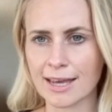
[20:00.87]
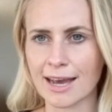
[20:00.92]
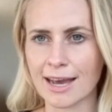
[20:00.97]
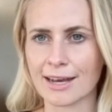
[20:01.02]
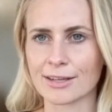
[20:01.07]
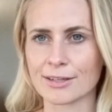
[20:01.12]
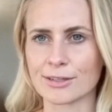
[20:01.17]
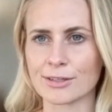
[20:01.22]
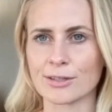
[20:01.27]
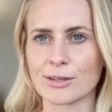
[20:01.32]

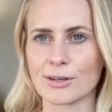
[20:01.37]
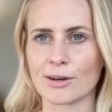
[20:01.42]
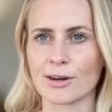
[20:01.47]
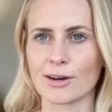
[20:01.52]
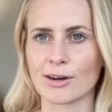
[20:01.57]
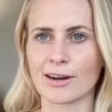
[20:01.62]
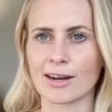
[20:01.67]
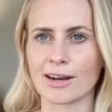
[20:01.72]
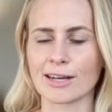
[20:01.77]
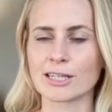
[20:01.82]
as
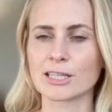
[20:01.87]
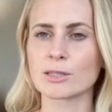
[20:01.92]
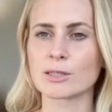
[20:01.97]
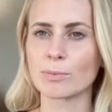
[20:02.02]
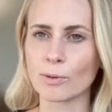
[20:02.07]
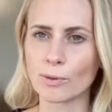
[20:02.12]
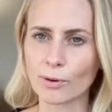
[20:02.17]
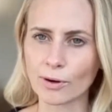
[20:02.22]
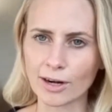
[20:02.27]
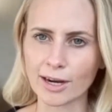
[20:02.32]
you're
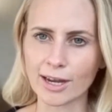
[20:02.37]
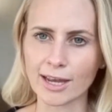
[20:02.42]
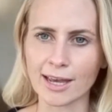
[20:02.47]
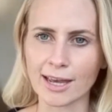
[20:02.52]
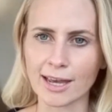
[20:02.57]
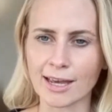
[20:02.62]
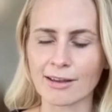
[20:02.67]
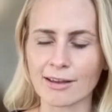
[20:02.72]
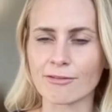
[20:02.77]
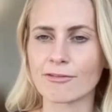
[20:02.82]

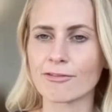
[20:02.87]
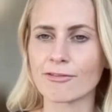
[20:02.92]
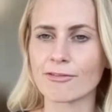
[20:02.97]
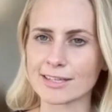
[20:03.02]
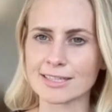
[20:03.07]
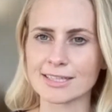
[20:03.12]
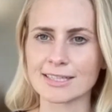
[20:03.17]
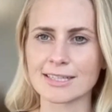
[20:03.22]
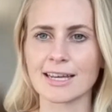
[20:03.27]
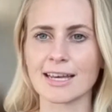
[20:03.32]
exploring,
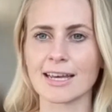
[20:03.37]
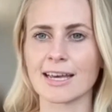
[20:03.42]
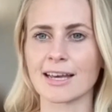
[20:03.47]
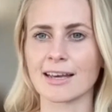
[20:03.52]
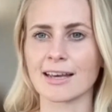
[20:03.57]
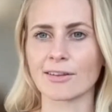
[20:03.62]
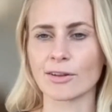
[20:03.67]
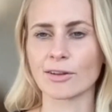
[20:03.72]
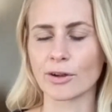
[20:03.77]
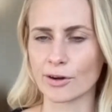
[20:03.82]

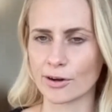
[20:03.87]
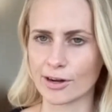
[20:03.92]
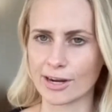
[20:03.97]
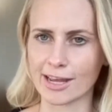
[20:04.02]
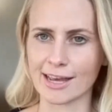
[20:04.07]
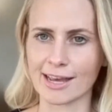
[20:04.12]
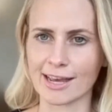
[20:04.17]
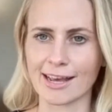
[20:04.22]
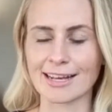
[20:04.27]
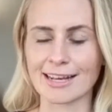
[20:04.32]
investing,
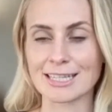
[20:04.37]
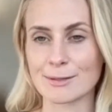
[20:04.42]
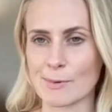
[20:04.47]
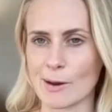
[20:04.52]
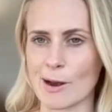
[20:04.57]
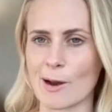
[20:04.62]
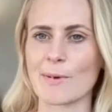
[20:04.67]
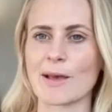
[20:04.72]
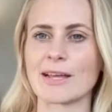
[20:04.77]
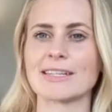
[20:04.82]
learning,
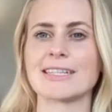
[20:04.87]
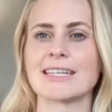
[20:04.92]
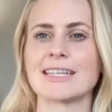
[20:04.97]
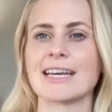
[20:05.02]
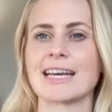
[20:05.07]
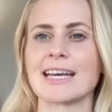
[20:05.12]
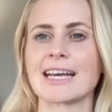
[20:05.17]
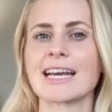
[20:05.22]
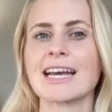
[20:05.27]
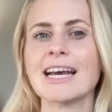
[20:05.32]

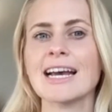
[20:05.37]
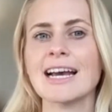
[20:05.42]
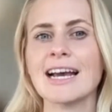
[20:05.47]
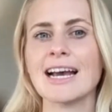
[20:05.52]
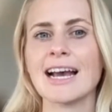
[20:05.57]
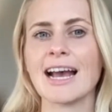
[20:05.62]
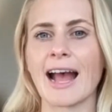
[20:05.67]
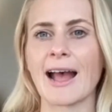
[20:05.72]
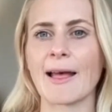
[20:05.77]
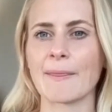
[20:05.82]
experimenting,
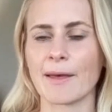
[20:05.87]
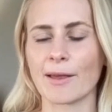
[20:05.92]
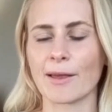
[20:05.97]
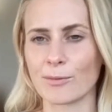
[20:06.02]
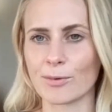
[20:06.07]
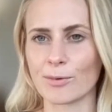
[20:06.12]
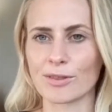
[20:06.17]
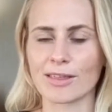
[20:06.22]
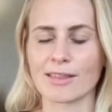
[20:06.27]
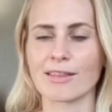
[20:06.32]
and
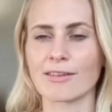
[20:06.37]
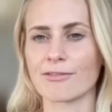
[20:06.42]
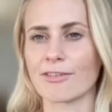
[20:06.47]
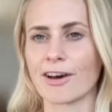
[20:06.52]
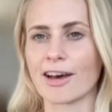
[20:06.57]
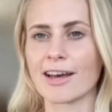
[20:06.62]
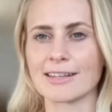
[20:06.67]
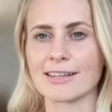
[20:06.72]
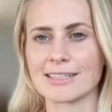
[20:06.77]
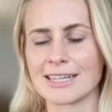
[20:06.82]
then within the
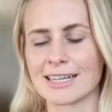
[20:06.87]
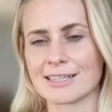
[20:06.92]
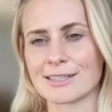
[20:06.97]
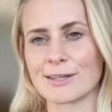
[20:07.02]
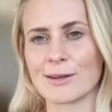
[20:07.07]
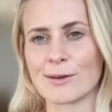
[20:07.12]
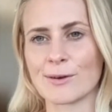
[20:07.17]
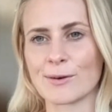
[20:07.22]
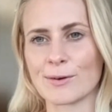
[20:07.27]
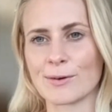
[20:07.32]
fund as
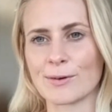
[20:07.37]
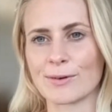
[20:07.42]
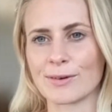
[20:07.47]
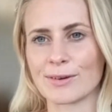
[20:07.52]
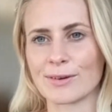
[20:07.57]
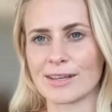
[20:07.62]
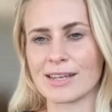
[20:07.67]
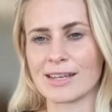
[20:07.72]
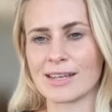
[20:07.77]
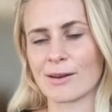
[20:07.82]

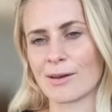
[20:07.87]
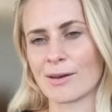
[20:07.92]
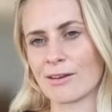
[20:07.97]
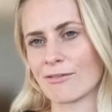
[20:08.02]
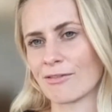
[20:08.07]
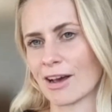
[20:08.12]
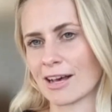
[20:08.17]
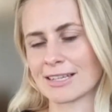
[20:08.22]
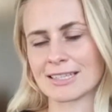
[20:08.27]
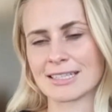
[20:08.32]
you
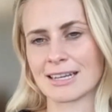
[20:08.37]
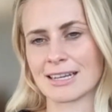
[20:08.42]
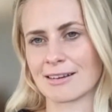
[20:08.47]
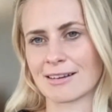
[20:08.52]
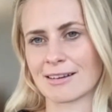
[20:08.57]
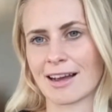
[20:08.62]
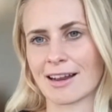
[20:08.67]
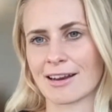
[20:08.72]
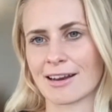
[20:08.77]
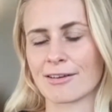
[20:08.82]
invest
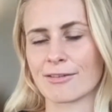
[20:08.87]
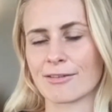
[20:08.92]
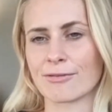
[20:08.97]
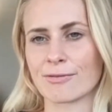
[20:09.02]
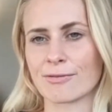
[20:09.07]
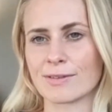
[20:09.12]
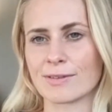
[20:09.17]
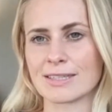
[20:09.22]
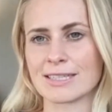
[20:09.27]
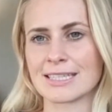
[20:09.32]
and kind of
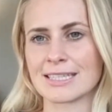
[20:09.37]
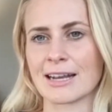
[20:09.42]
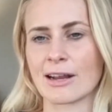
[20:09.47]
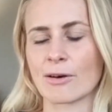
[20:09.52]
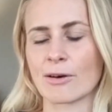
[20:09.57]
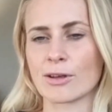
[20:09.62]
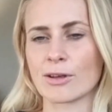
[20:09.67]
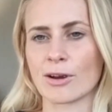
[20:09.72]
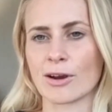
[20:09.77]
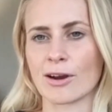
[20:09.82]
set
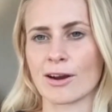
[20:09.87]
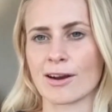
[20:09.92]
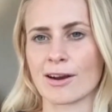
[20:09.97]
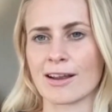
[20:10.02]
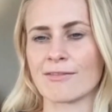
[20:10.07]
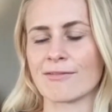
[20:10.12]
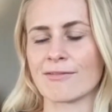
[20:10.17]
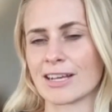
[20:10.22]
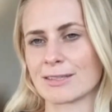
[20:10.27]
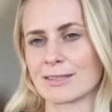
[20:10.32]
out your
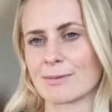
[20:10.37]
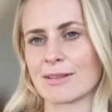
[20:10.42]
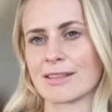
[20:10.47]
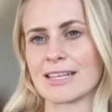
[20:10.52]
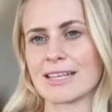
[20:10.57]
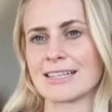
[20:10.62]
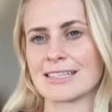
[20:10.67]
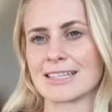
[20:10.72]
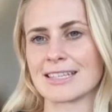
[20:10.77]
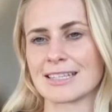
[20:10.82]
investment
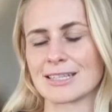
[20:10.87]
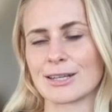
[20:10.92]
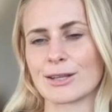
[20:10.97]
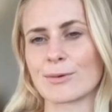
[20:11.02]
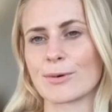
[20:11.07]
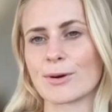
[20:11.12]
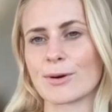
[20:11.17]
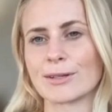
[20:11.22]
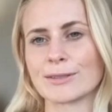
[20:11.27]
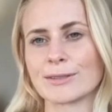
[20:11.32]
thesis to
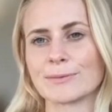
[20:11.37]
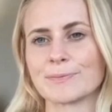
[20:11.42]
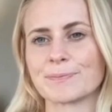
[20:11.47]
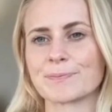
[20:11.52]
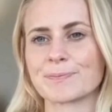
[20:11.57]
the world?